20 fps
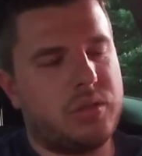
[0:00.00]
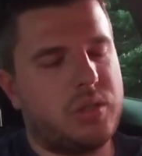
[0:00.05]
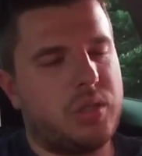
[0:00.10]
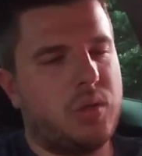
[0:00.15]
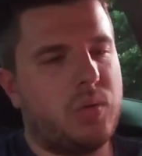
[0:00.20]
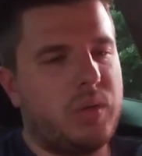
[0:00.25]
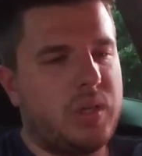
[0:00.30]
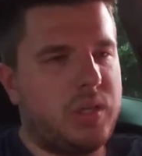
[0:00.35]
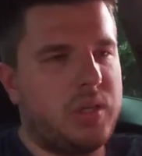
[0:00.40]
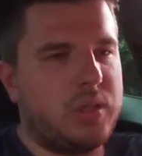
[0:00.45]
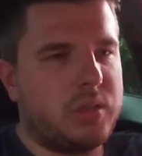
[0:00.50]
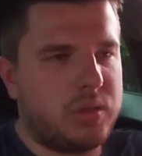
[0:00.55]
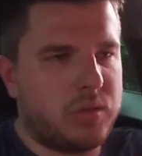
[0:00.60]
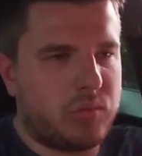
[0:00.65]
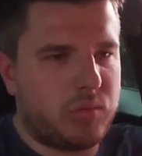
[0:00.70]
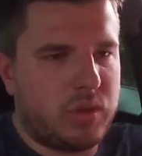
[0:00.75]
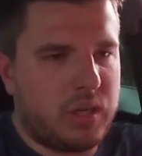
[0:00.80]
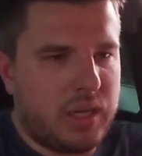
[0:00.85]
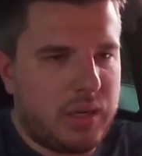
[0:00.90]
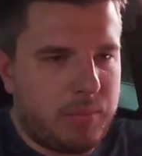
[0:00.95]
So it doesn't
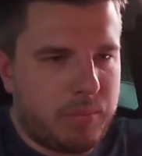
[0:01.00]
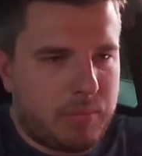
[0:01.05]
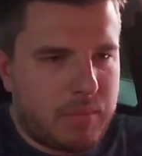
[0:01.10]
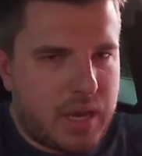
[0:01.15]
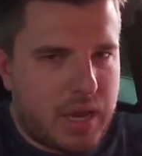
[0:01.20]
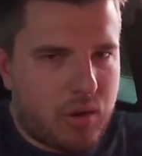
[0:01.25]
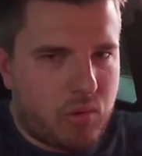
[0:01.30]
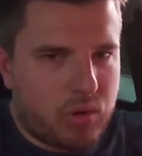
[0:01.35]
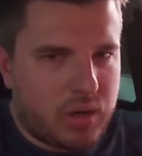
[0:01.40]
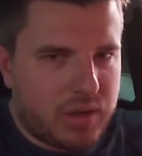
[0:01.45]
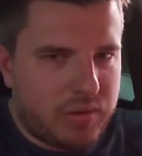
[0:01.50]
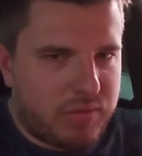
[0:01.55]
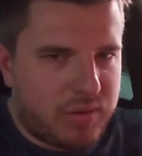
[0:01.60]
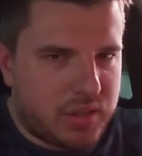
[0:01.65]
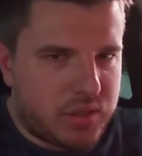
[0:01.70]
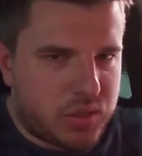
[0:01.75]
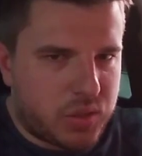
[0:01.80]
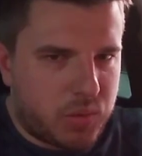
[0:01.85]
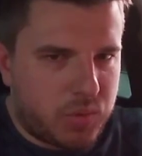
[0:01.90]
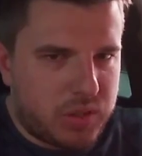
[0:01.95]
really matter if
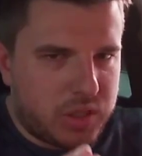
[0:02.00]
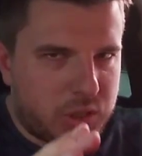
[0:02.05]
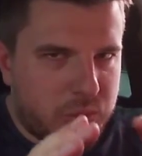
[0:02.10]
it's only